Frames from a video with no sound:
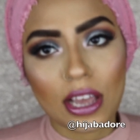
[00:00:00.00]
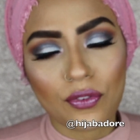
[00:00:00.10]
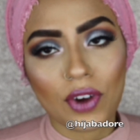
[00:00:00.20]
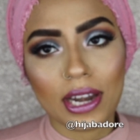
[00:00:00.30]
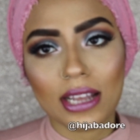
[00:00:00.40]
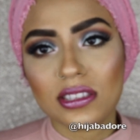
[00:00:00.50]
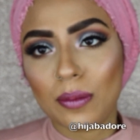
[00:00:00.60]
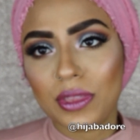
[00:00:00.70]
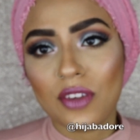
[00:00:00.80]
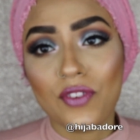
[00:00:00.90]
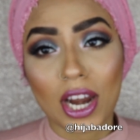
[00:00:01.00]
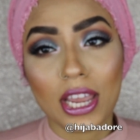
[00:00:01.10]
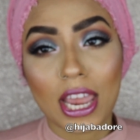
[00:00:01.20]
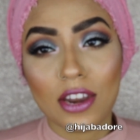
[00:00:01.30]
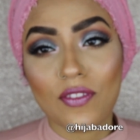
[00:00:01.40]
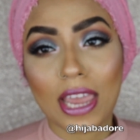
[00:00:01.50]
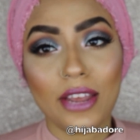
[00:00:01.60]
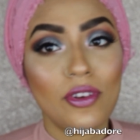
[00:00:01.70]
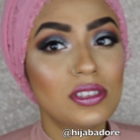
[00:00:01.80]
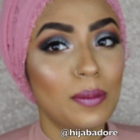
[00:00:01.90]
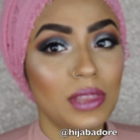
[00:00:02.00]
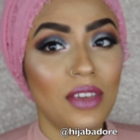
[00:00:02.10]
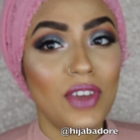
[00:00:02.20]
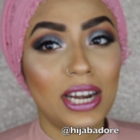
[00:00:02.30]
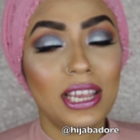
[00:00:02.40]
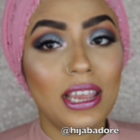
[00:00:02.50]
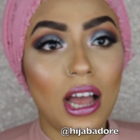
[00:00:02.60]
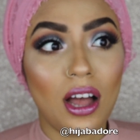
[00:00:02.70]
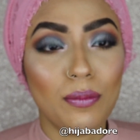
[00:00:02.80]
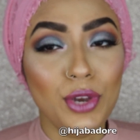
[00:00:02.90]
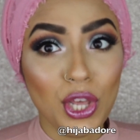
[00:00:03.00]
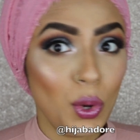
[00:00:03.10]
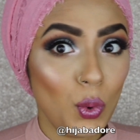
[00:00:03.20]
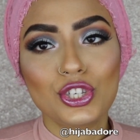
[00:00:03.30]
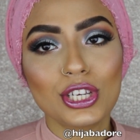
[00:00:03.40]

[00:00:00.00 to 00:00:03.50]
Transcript: different and something very innovative and something very new.